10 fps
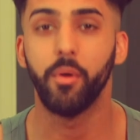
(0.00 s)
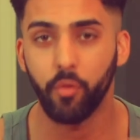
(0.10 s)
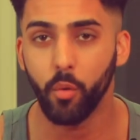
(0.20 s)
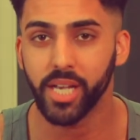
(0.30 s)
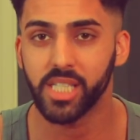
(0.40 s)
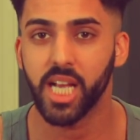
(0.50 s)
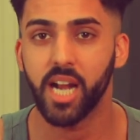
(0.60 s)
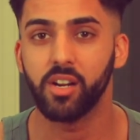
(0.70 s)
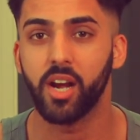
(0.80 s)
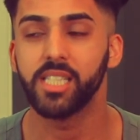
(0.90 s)
Before we get
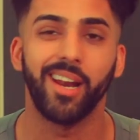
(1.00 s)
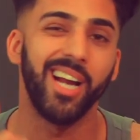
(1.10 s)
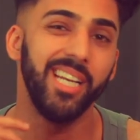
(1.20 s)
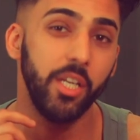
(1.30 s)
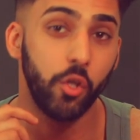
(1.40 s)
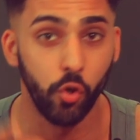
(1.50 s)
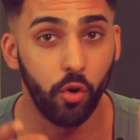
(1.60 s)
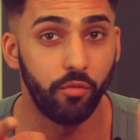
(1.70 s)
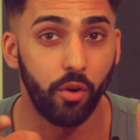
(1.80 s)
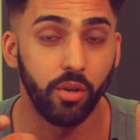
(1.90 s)
started, guys, I need
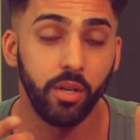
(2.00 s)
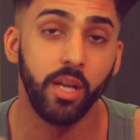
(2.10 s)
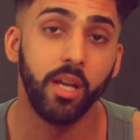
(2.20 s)
your vote.